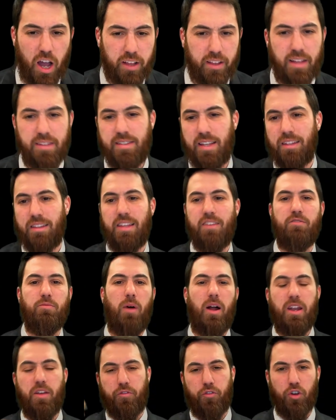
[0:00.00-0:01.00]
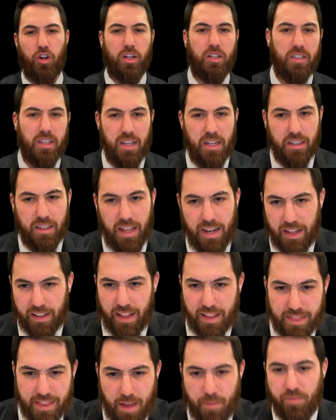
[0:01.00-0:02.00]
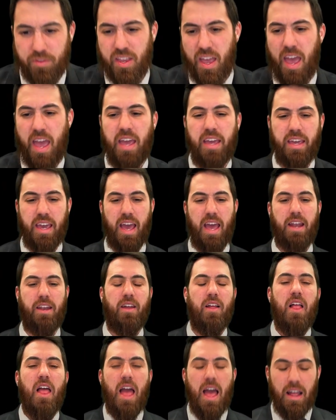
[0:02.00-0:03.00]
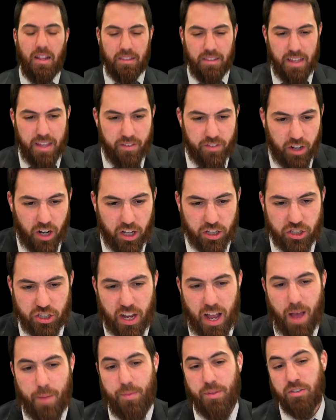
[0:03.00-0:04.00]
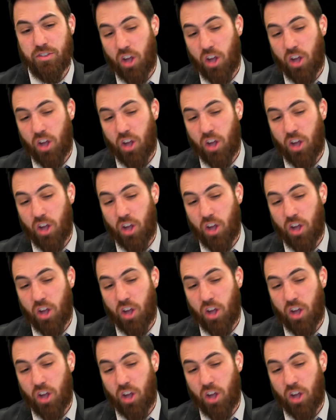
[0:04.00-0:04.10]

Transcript: let's say leave money for a cleaning lady, let them take it and leave it on Shabbos.